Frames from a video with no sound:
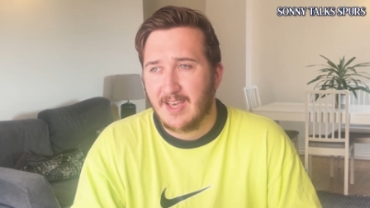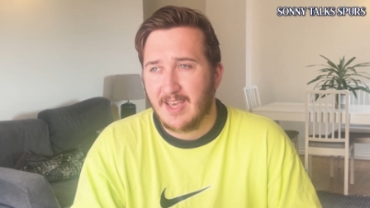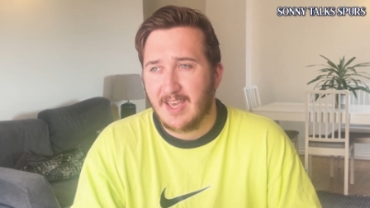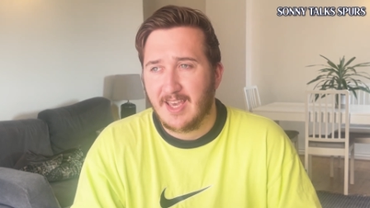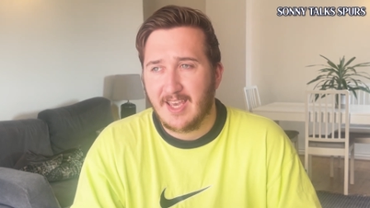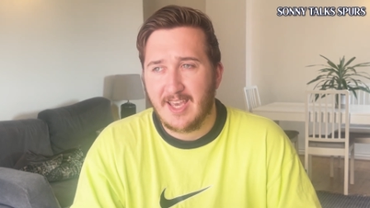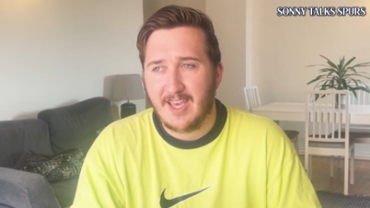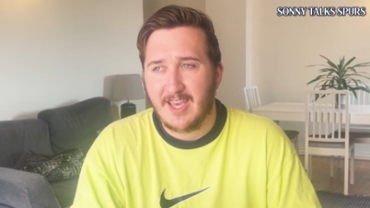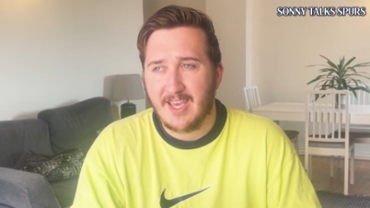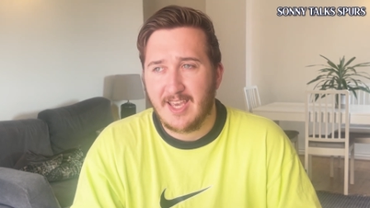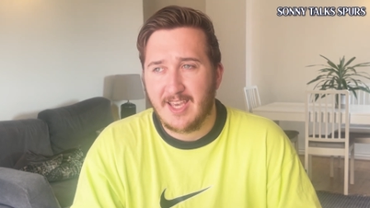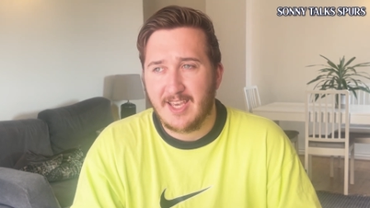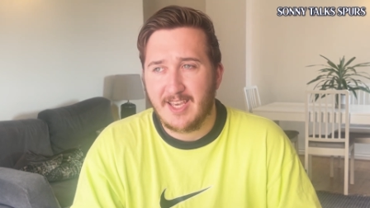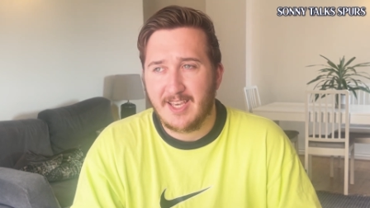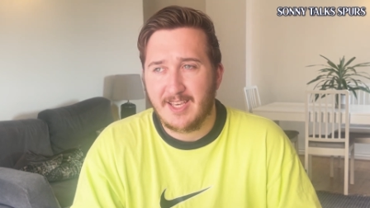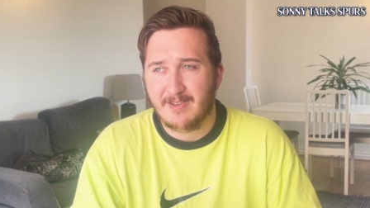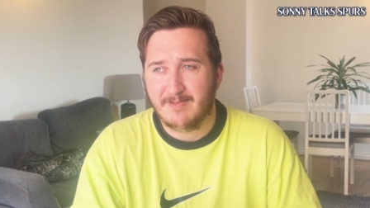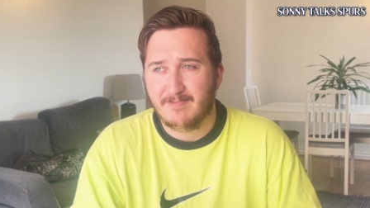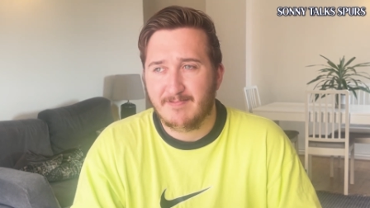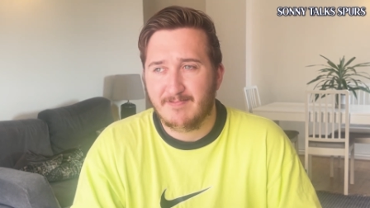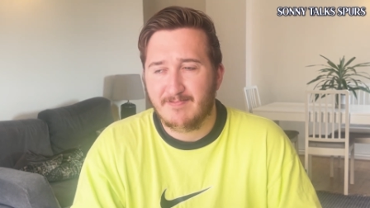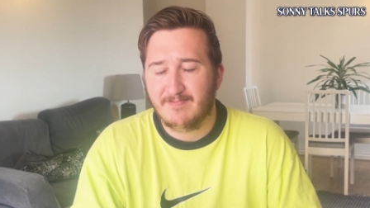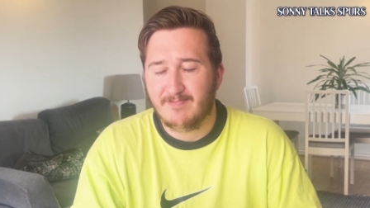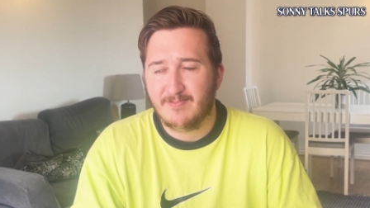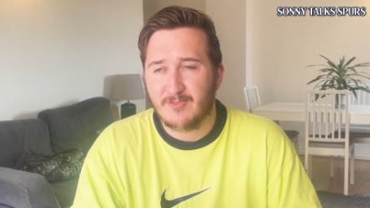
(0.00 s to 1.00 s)

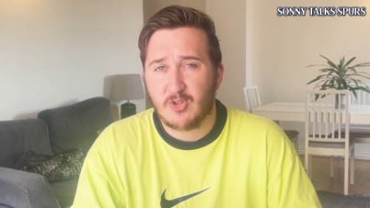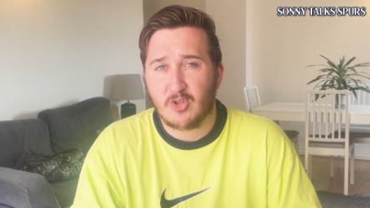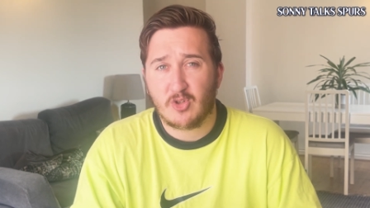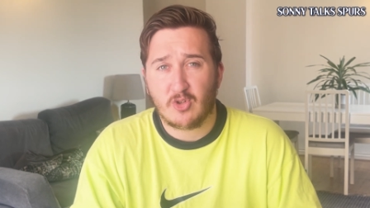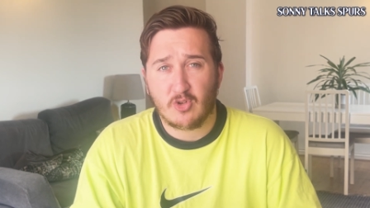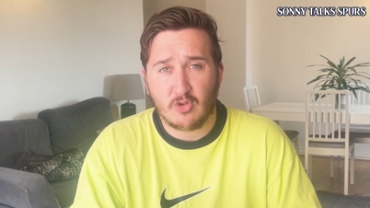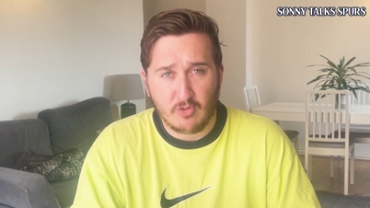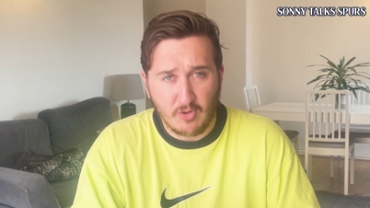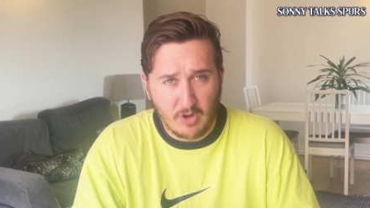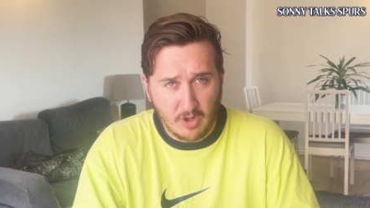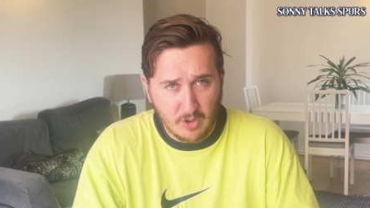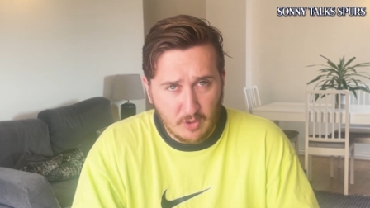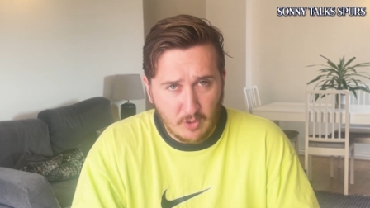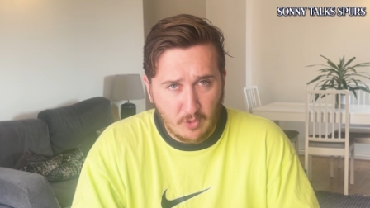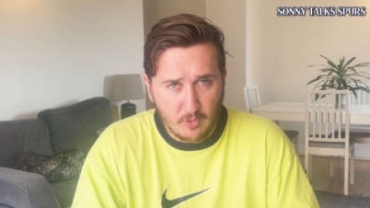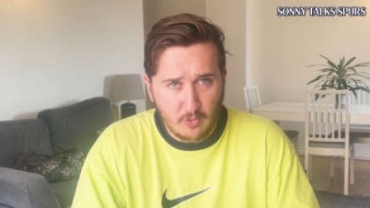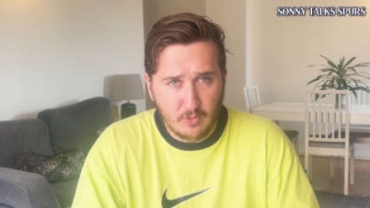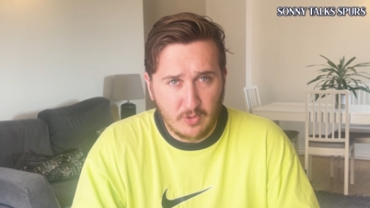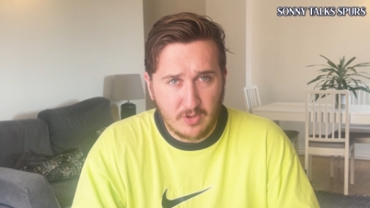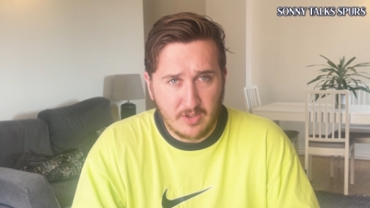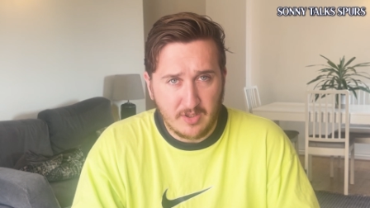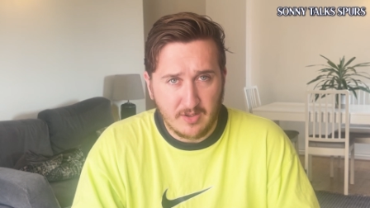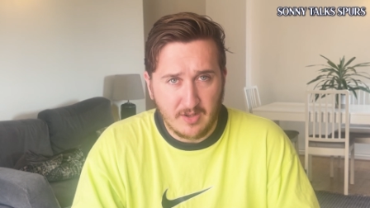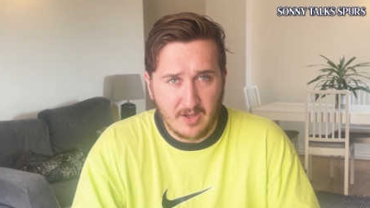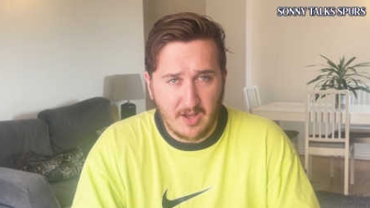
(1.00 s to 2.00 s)
he
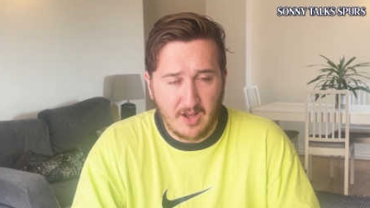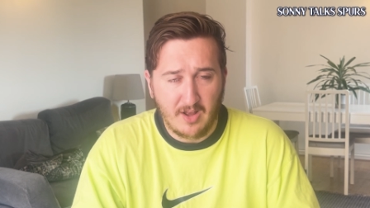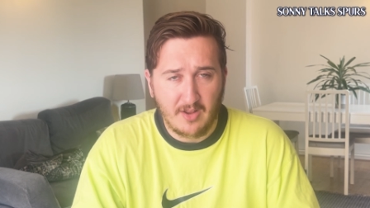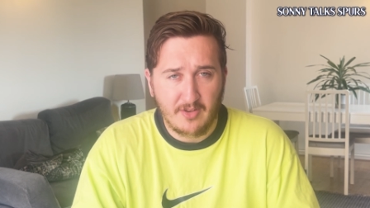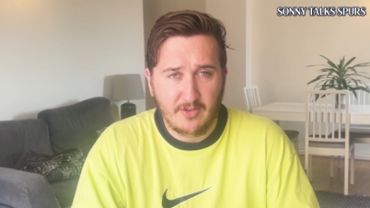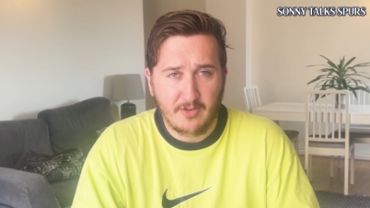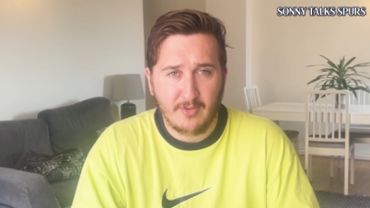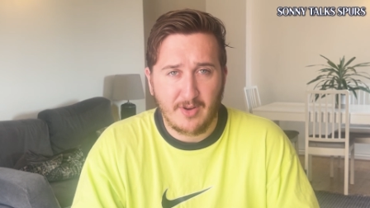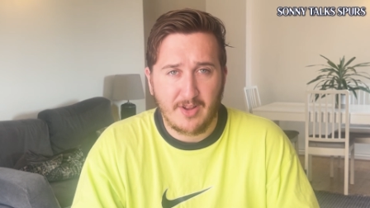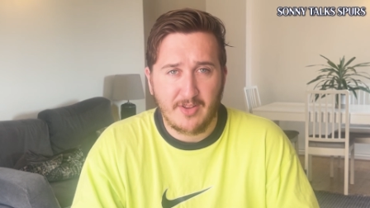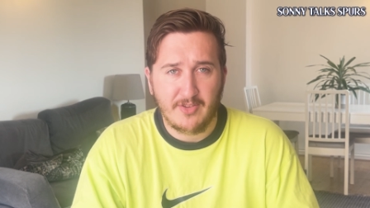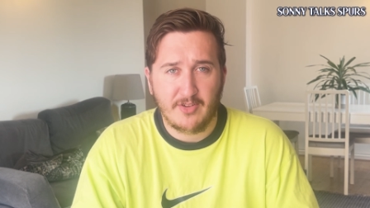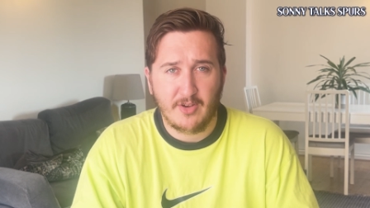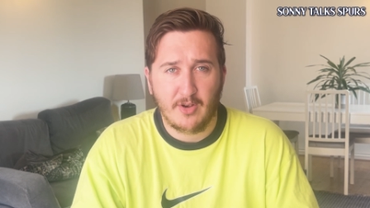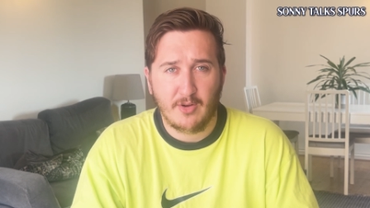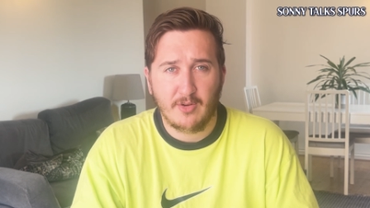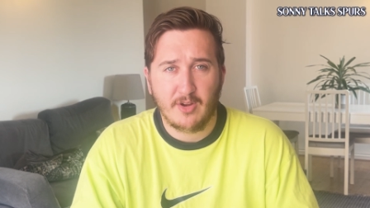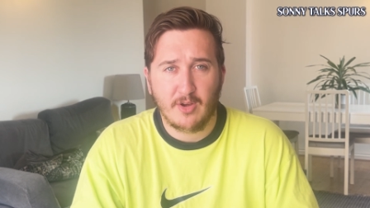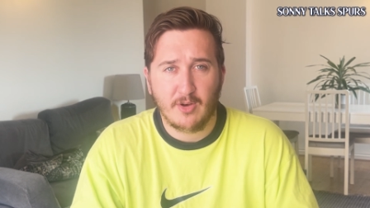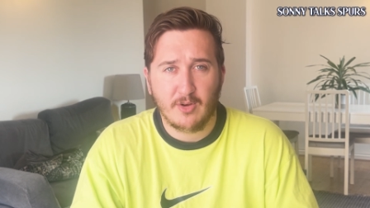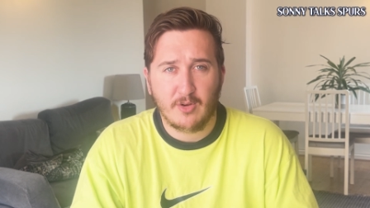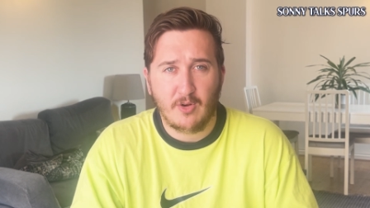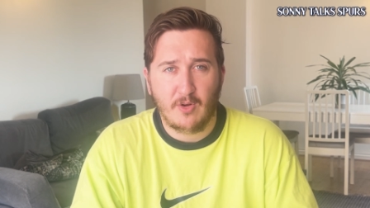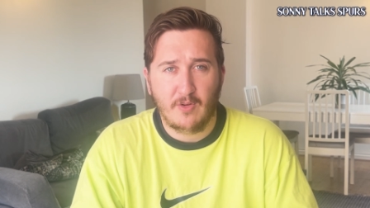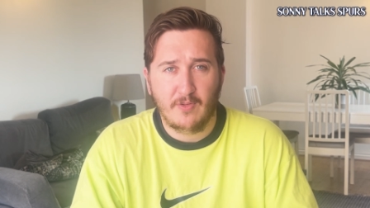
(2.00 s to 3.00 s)
struggled under
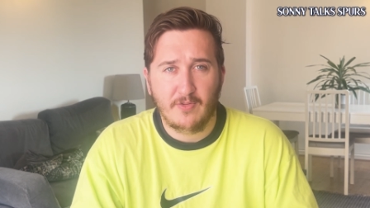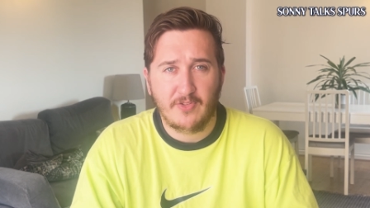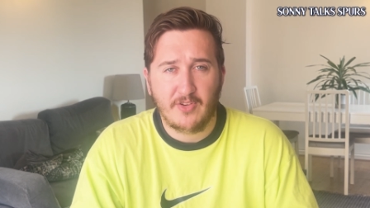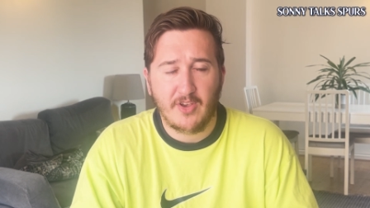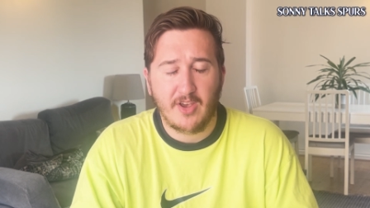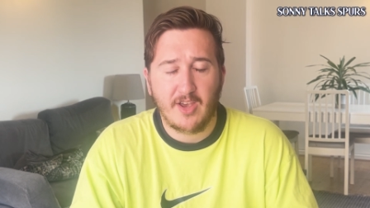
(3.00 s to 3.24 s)
Antonio Conte,